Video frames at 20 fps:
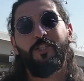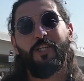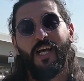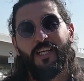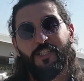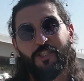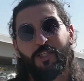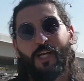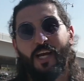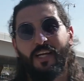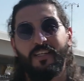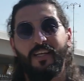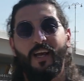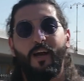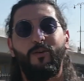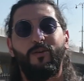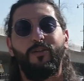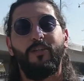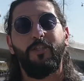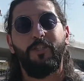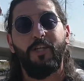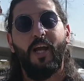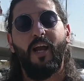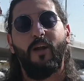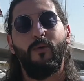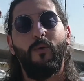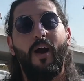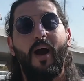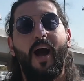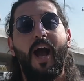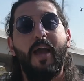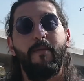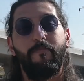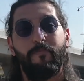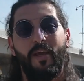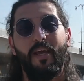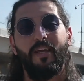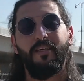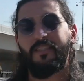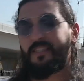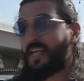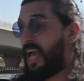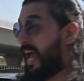just checked out the Jaguar I-PACE